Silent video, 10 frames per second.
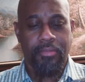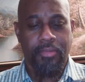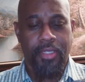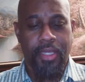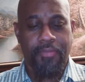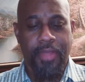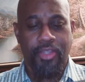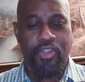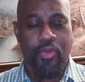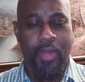I'm not
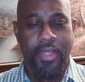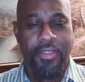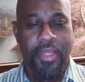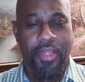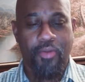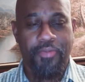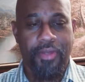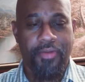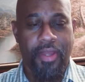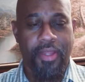sure why it's not
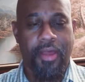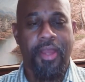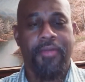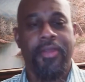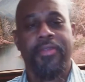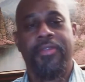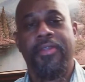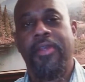opening right now. Here it is.